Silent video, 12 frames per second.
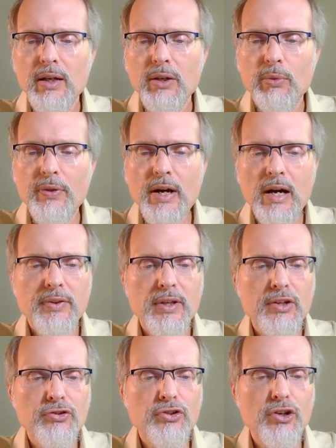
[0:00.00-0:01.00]
Without
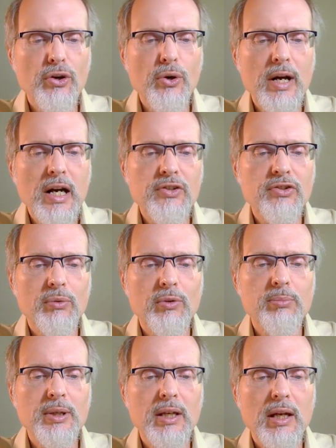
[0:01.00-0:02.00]
this, no exit will
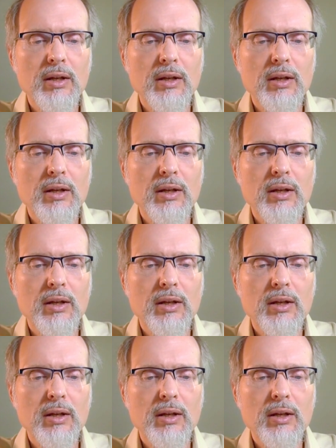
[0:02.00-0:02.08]
be